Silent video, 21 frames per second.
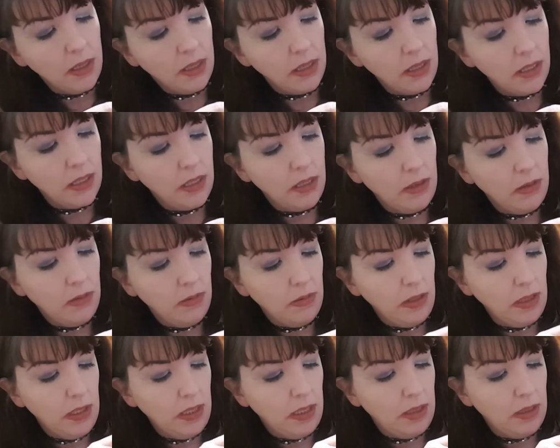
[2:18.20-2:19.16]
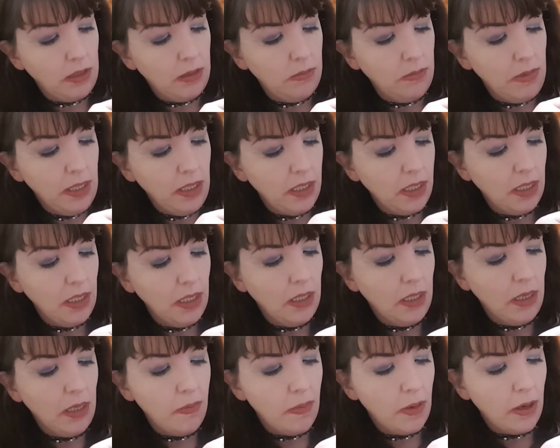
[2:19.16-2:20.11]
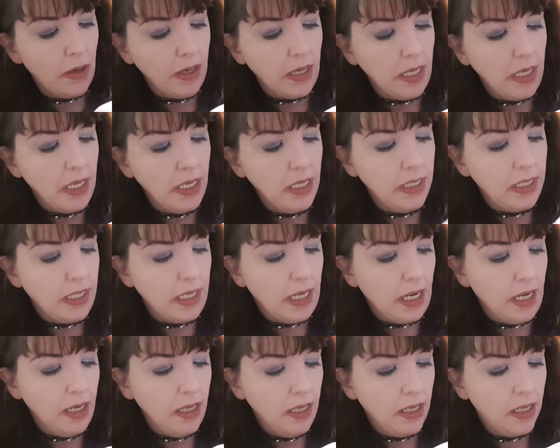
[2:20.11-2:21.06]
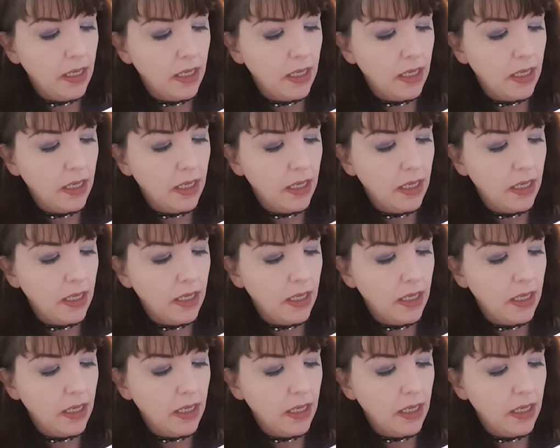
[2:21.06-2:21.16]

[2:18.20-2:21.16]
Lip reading: So yeah, it made it a lot more easier.